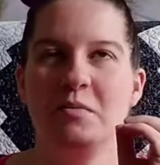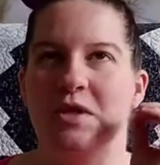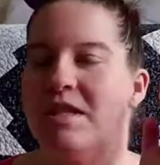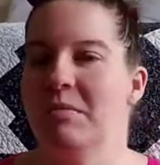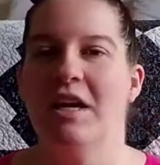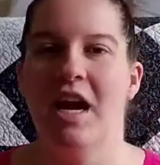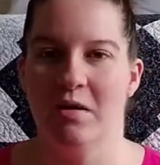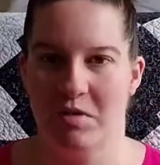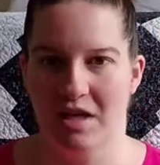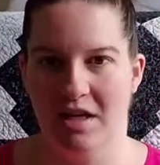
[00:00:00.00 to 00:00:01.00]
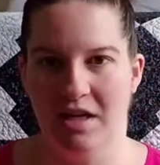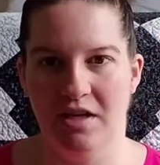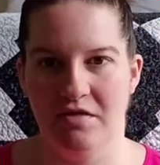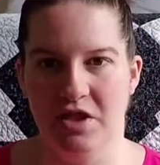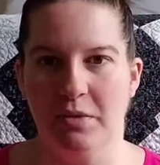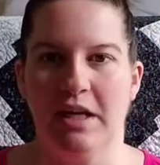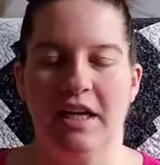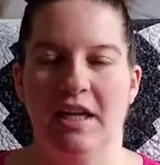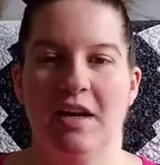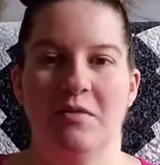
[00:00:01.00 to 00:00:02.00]
was something I had been thinking of
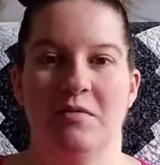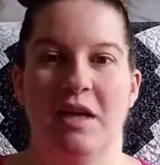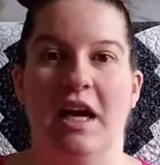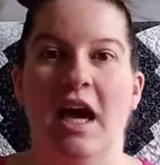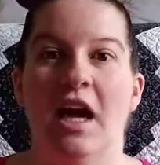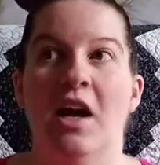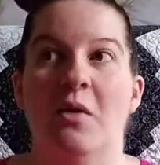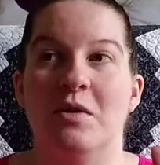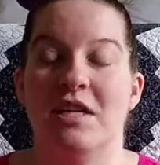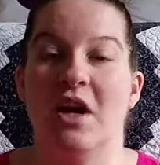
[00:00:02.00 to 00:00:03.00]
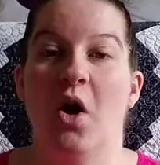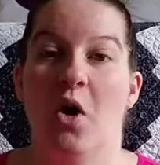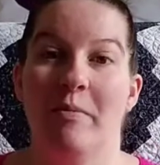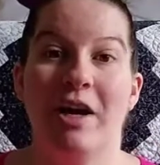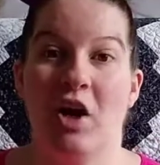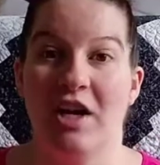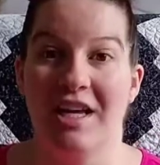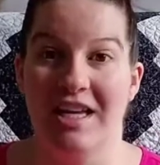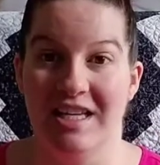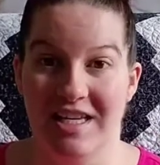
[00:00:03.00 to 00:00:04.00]
doing, and then I was like, oh my
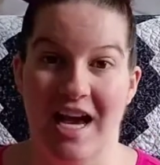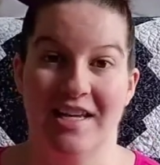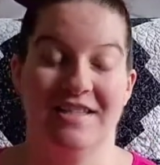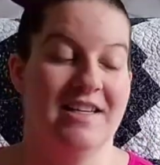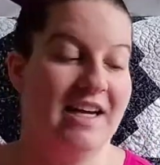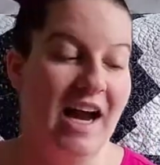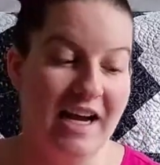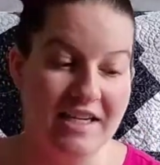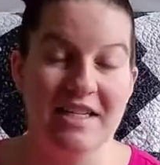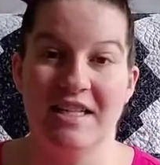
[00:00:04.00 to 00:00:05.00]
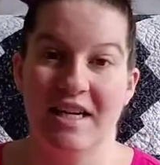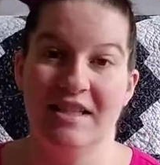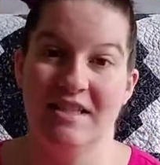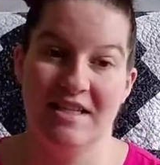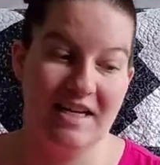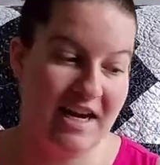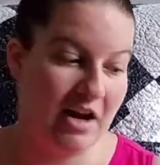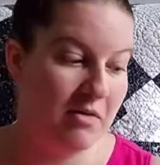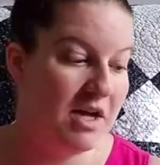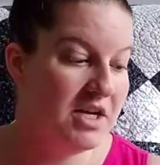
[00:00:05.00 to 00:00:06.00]
god, yes, I need to get this done
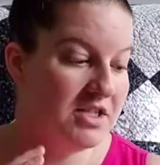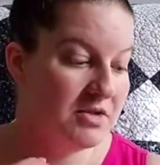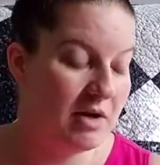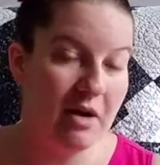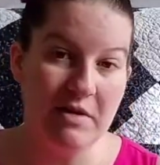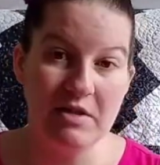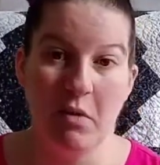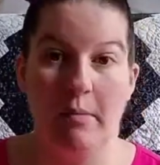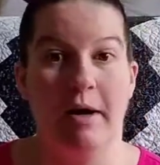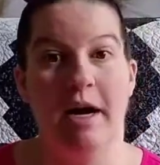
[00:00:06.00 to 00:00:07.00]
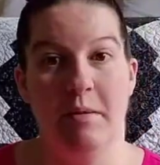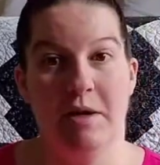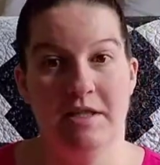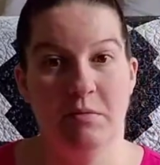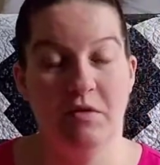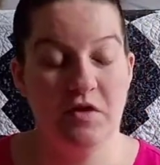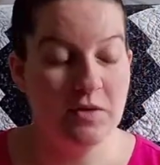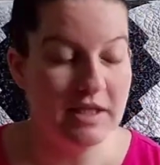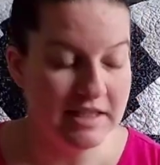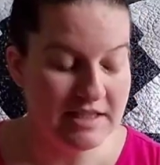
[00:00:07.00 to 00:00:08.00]
now. So when I went to Walmart, I picked up a
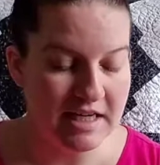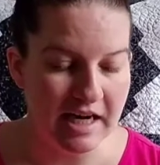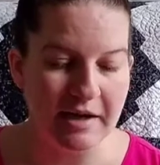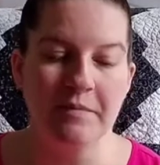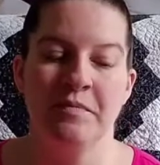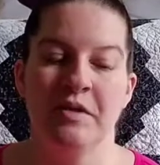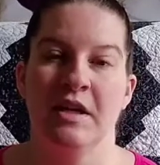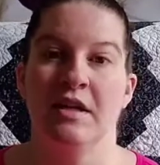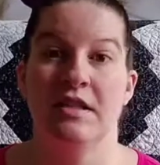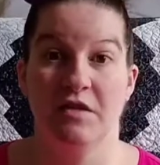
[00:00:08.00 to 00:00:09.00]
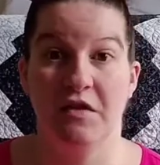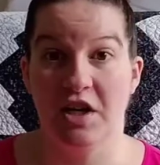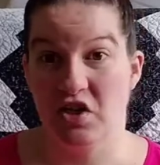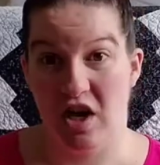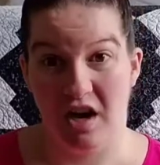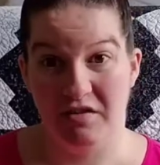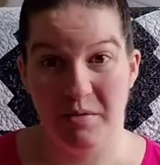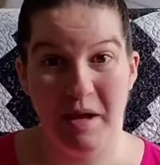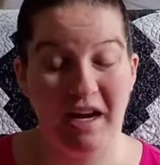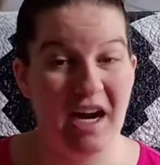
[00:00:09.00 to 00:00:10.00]
few things today to finish off
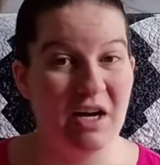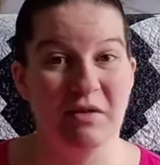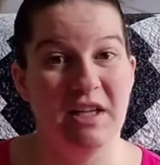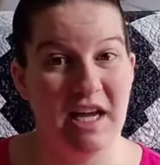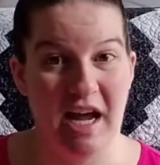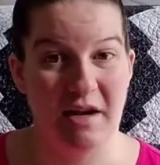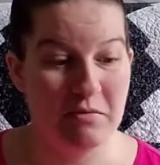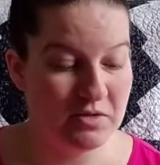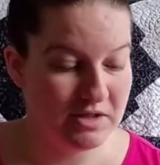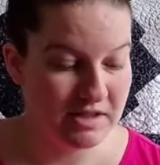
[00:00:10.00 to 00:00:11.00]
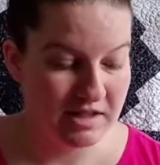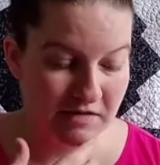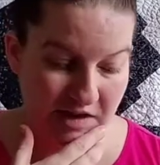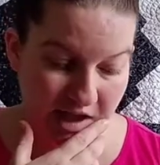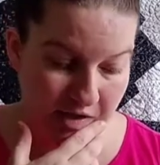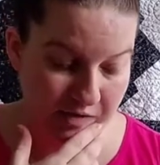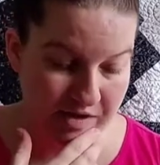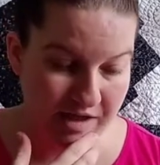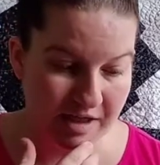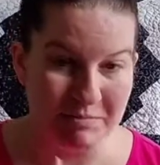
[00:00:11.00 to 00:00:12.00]
the bag. I really had most of the stuff at the
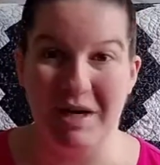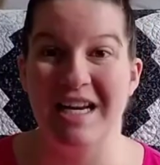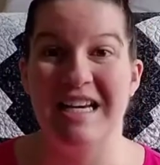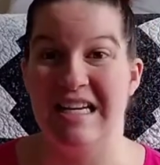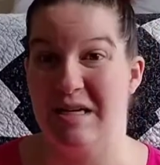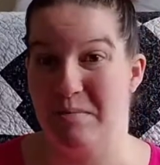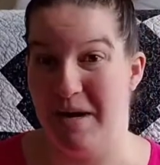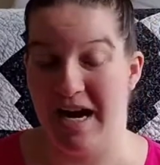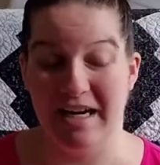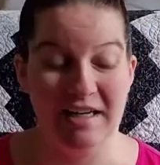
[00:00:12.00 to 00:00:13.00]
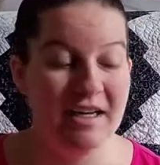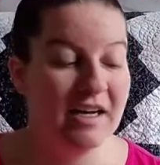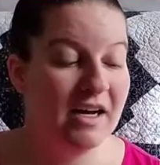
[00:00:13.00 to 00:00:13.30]
house, but I needed a bag.